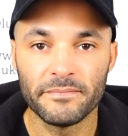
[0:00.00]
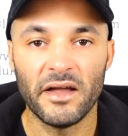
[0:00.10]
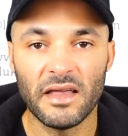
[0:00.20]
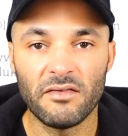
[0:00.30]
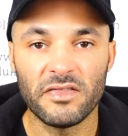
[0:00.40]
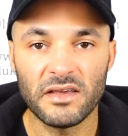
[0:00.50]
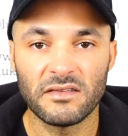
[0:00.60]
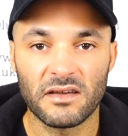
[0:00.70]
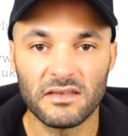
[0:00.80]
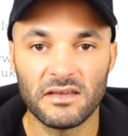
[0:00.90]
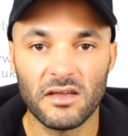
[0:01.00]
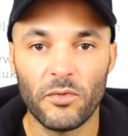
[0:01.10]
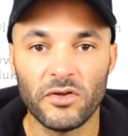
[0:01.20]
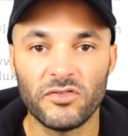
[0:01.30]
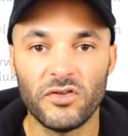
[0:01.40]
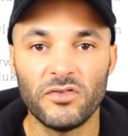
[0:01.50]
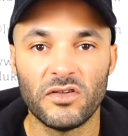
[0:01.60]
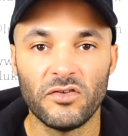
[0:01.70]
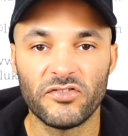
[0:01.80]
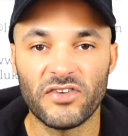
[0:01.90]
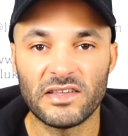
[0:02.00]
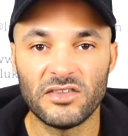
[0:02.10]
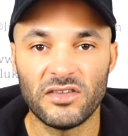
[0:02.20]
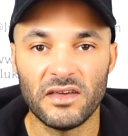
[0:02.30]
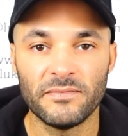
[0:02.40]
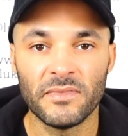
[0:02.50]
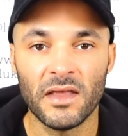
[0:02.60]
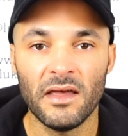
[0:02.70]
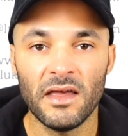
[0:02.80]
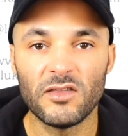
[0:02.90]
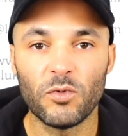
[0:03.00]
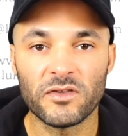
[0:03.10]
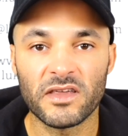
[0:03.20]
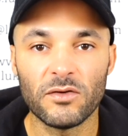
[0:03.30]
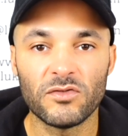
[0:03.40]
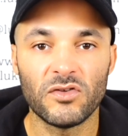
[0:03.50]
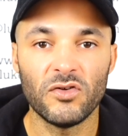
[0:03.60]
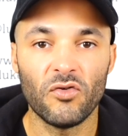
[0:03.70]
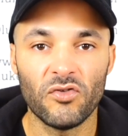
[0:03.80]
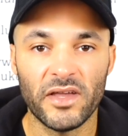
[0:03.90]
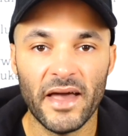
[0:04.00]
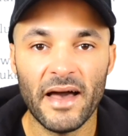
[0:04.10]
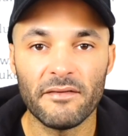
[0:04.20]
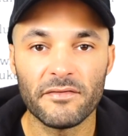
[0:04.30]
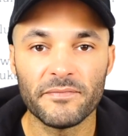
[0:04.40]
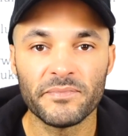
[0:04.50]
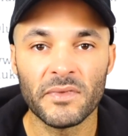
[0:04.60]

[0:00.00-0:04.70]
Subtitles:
Another thing to consider when you're choosing your strategy is what skills do you already have.